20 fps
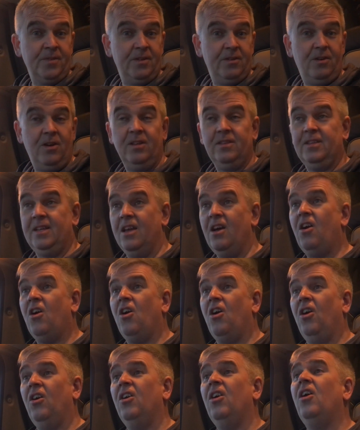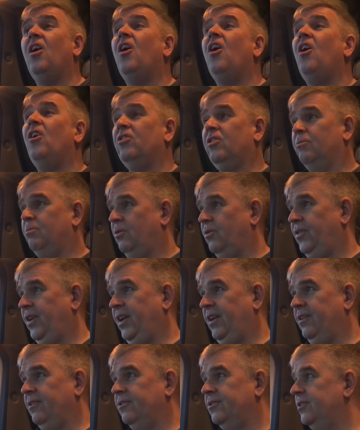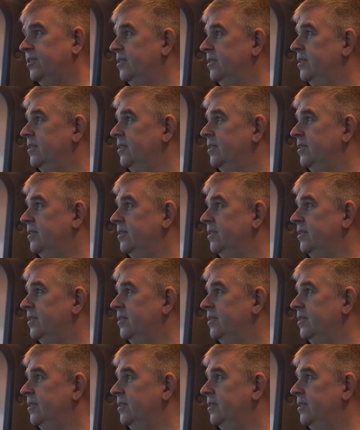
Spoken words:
Right? They are horrible things.